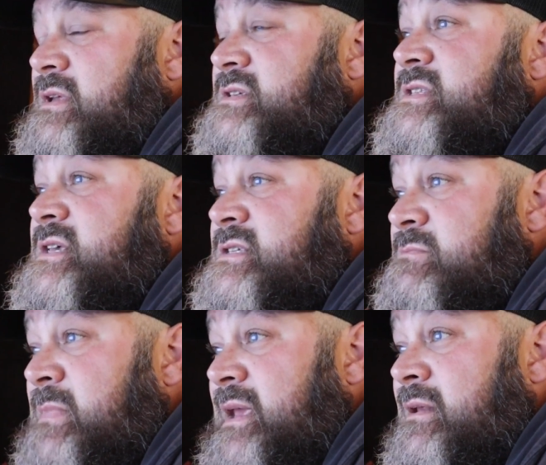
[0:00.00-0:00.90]
Does this
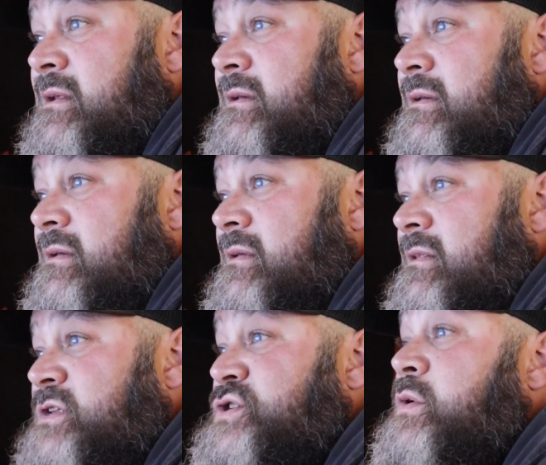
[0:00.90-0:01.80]
mean
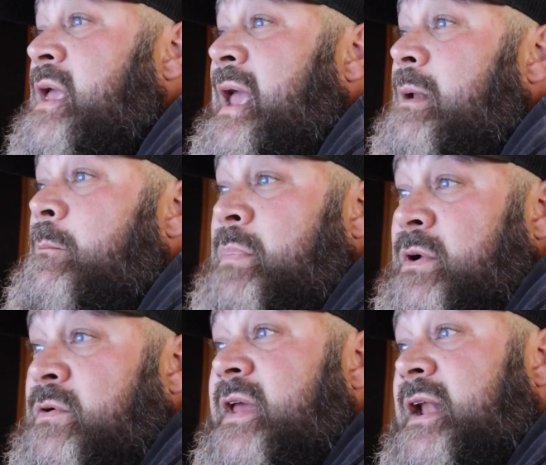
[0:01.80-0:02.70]
that you can't
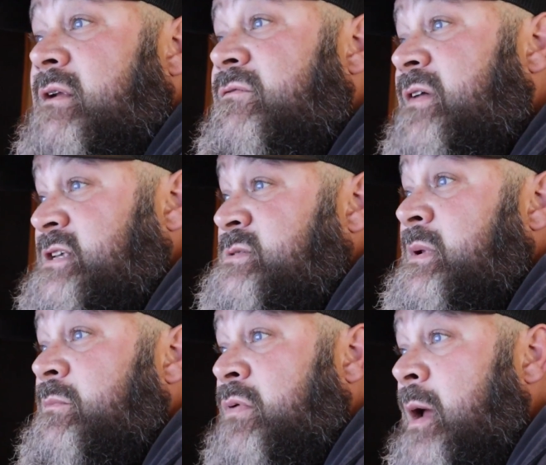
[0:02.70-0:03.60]
build an
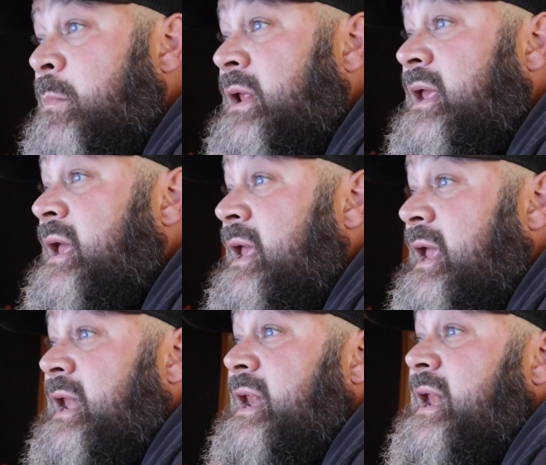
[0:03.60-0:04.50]
investment property
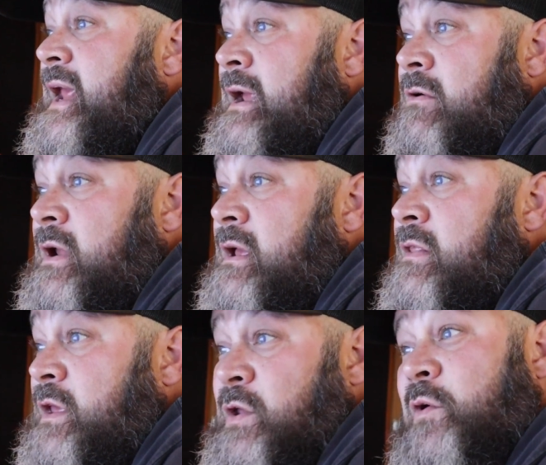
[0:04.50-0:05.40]
in an area
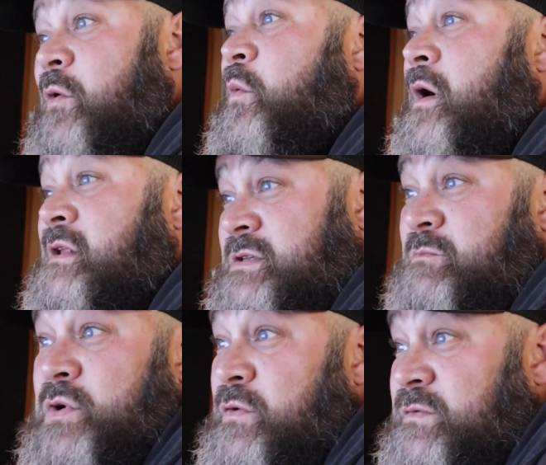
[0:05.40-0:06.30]
that you don't want
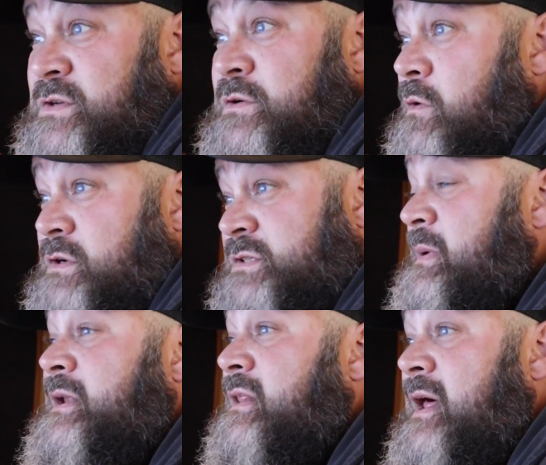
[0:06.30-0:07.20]
to move to or
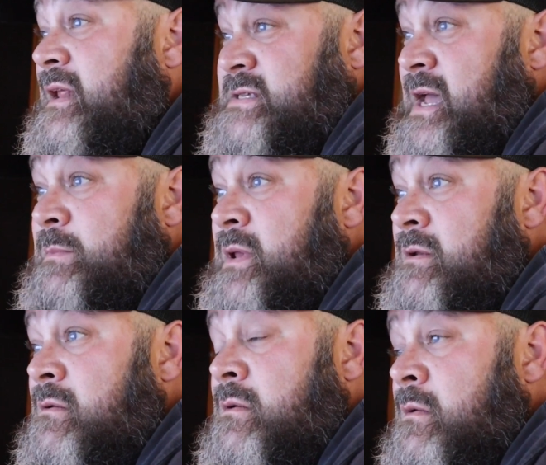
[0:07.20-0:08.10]
spend a lot of time
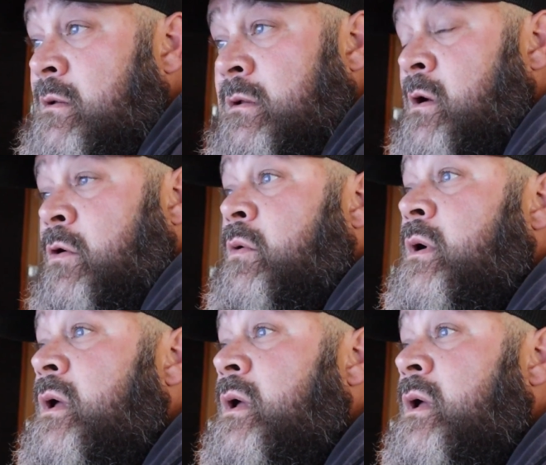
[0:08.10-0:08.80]
in? No,